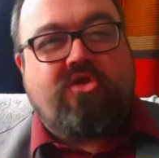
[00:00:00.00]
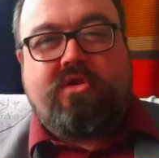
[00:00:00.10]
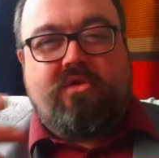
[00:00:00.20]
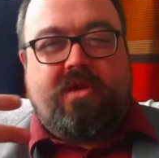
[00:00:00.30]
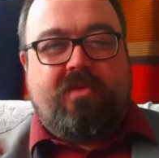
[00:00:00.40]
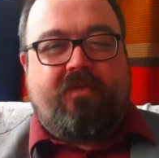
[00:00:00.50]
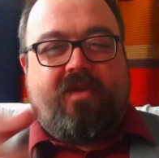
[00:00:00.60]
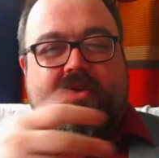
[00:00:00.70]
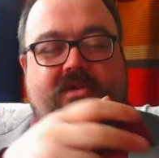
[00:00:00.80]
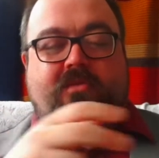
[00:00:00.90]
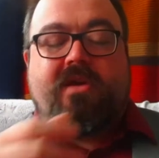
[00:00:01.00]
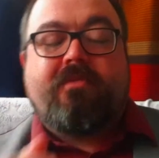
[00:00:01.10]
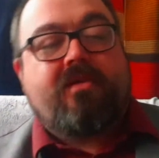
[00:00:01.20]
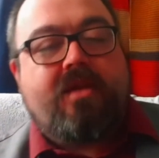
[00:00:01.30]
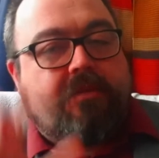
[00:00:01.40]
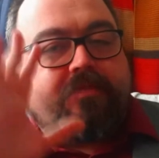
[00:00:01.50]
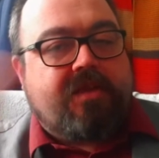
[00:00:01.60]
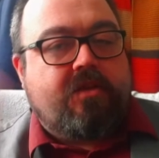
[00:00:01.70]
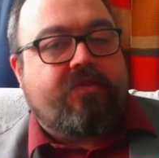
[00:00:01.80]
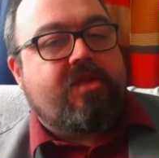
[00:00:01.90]
should have done it with the figures as well, but
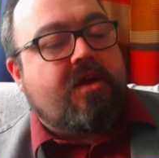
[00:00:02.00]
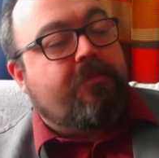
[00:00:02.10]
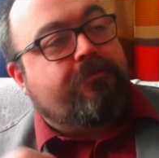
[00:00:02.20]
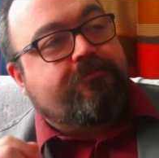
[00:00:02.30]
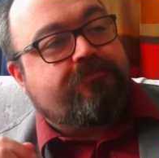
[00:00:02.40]
that's another time.